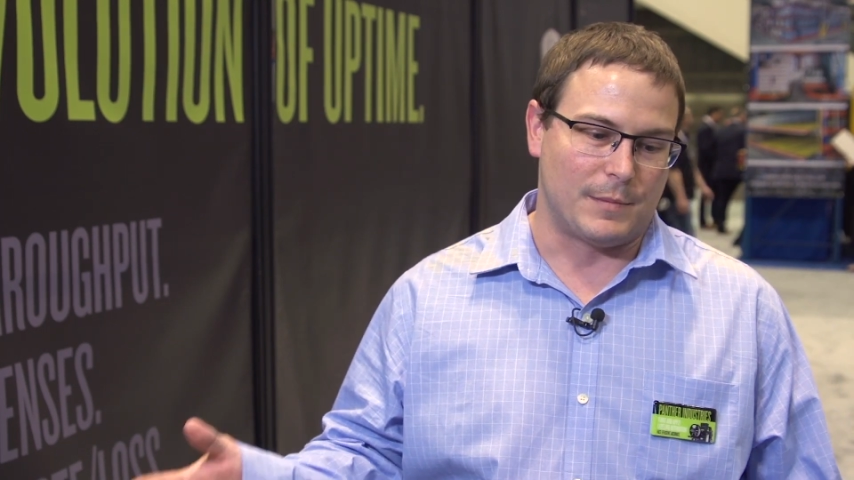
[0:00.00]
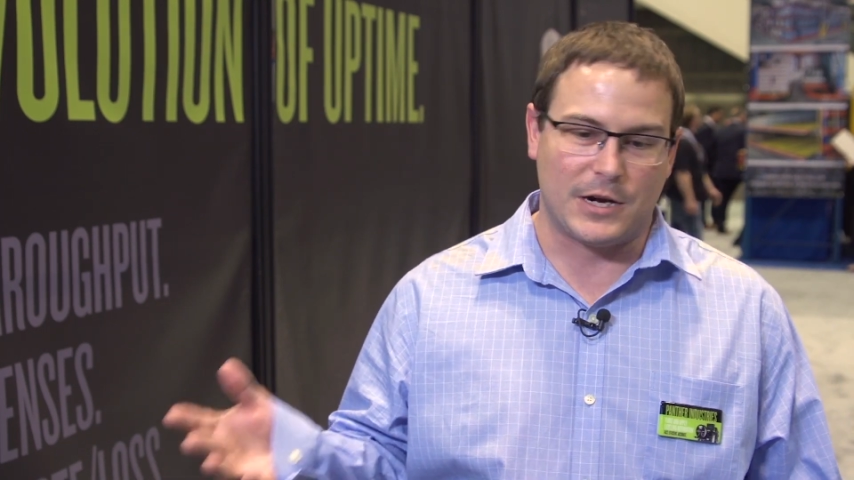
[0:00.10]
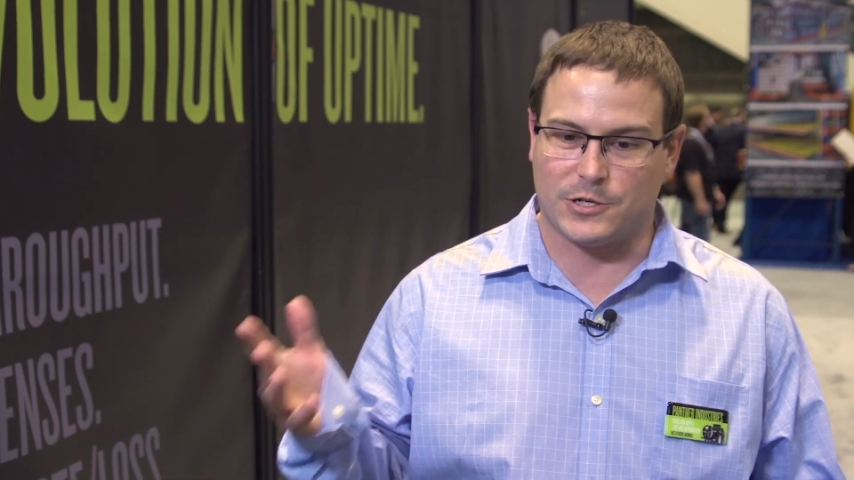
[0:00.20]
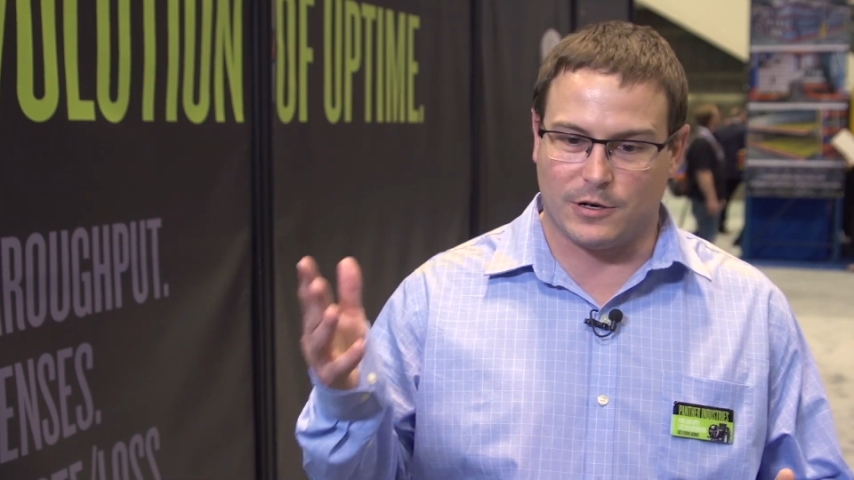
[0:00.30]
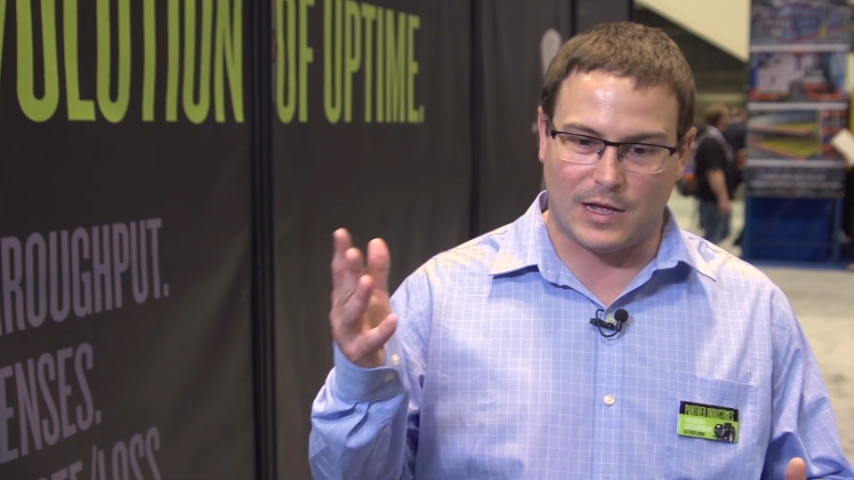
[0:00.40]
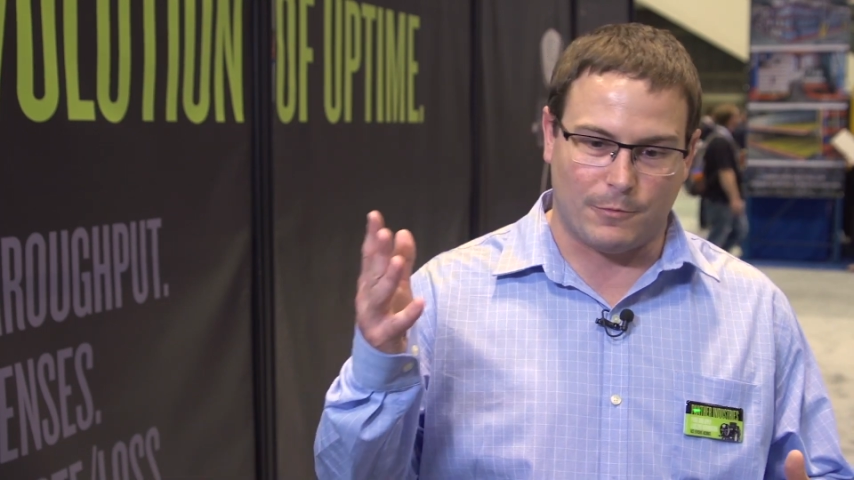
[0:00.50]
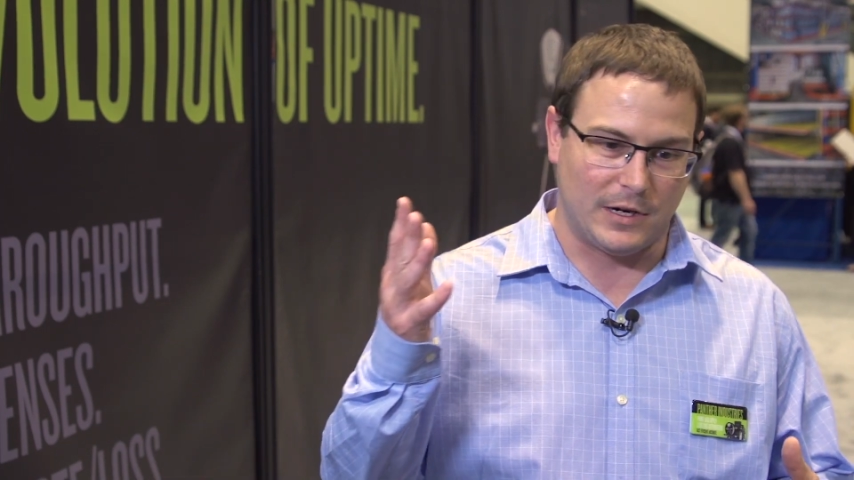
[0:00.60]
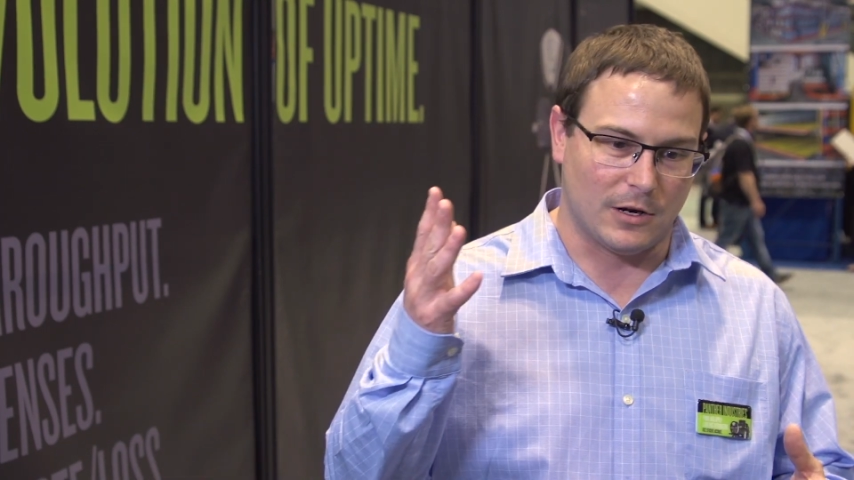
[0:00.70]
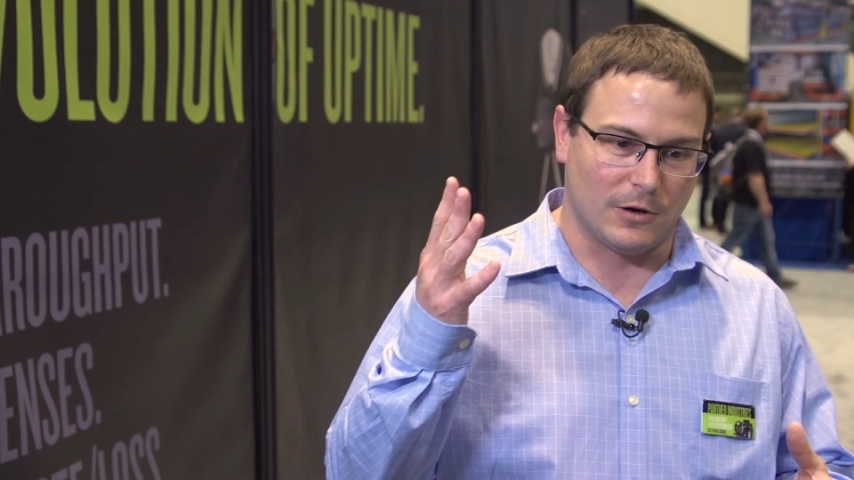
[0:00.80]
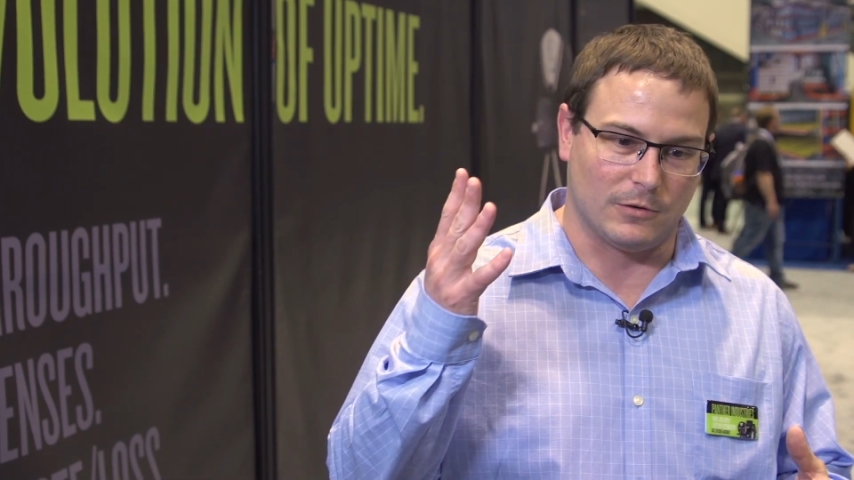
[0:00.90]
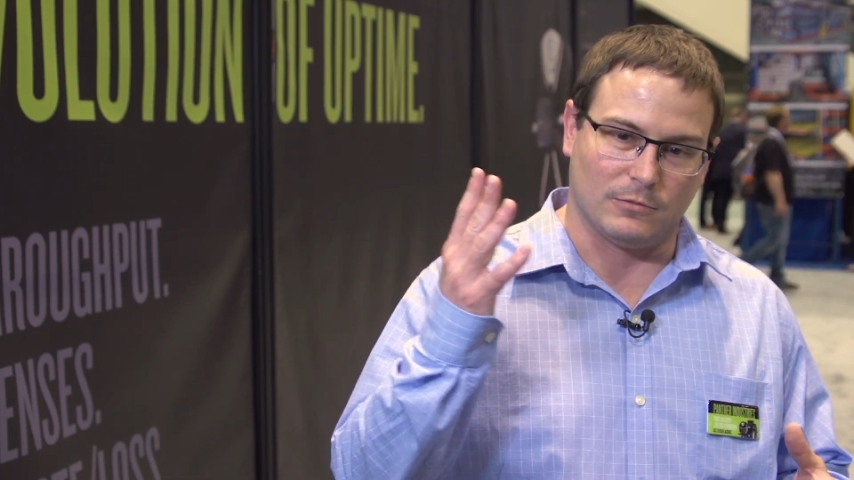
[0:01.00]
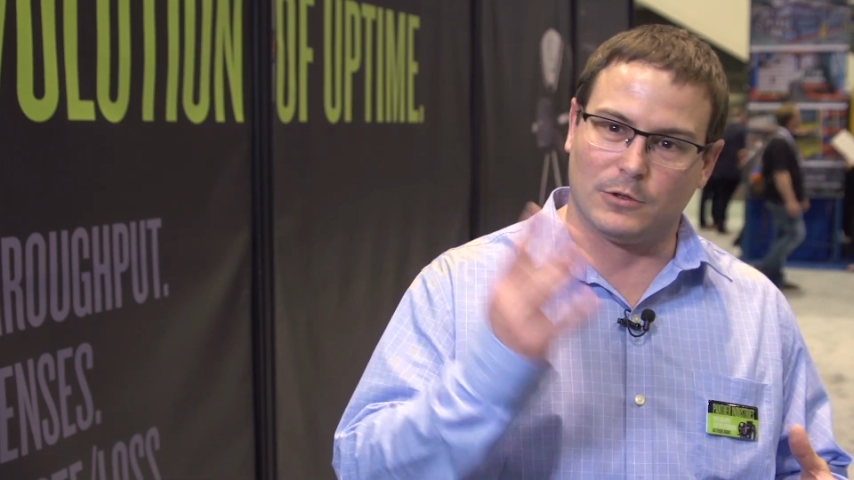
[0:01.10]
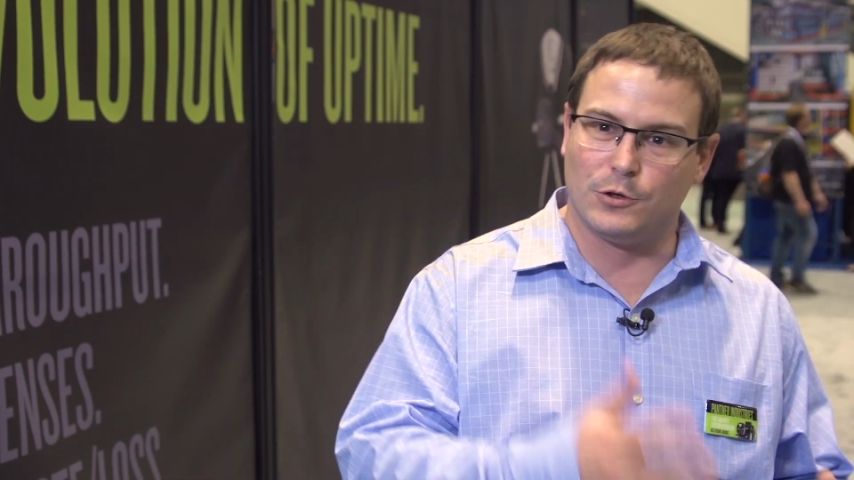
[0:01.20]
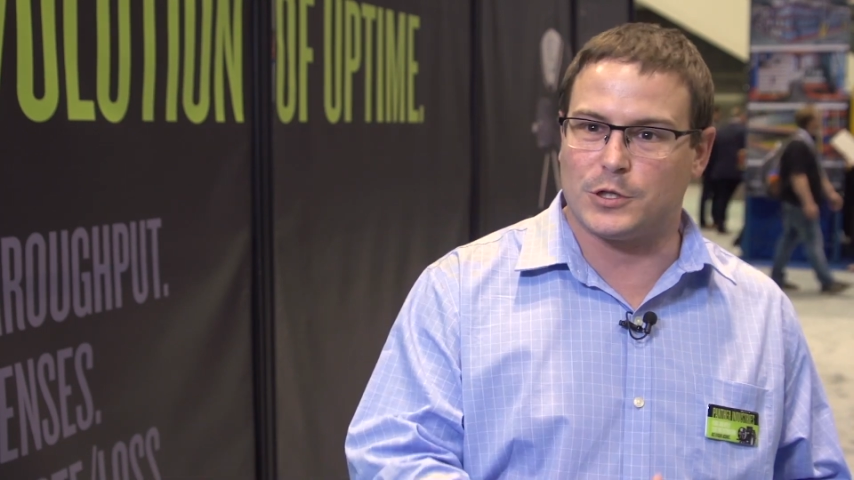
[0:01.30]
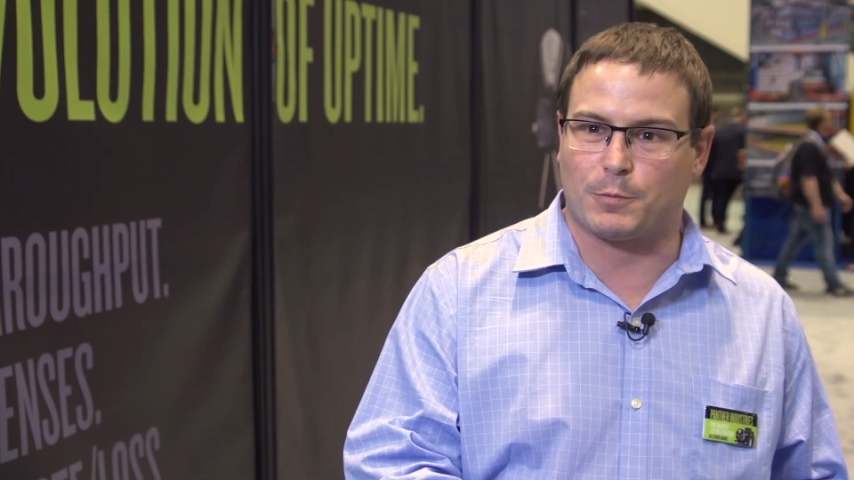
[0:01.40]
make sure that we
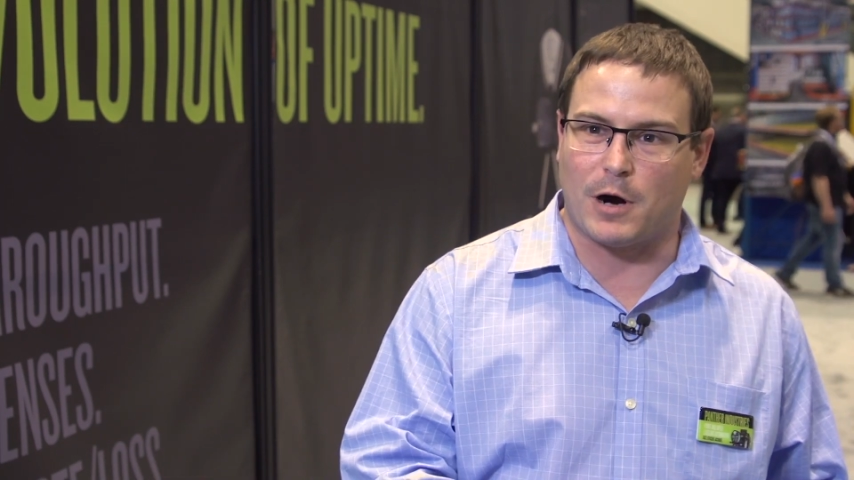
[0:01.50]
don't lose